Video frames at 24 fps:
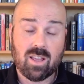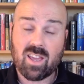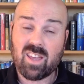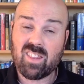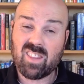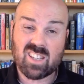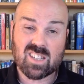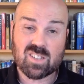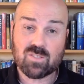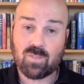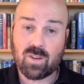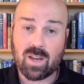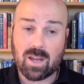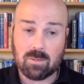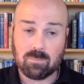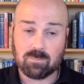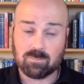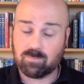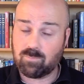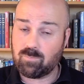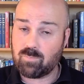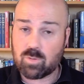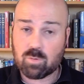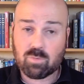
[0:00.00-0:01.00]
And that's fine.
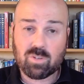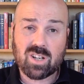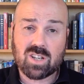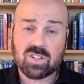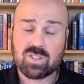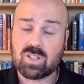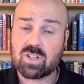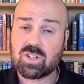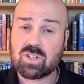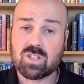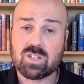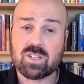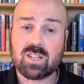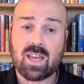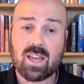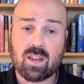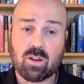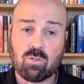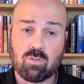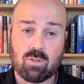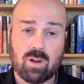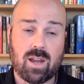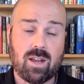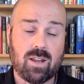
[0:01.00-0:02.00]
Reader's editions are
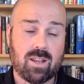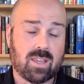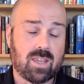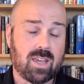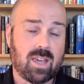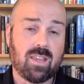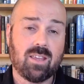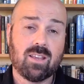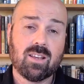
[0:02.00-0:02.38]
great, okay?